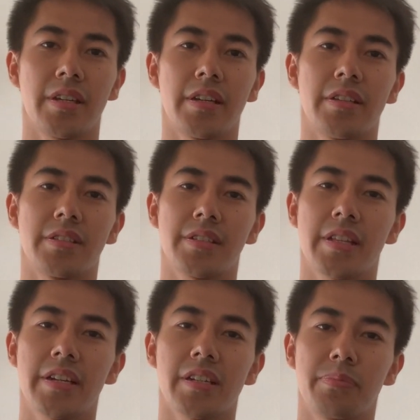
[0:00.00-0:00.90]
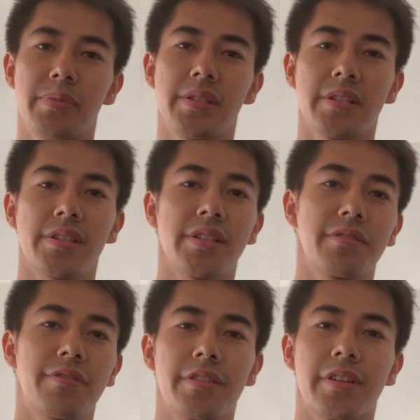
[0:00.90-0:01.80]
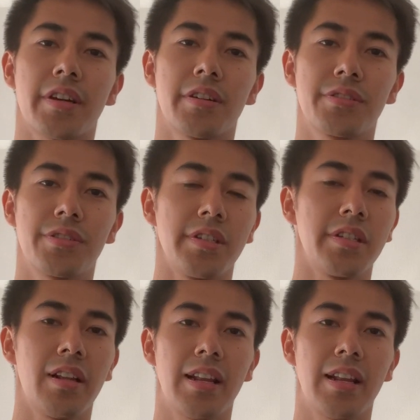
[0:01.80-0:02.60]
and starting a business in a foreign country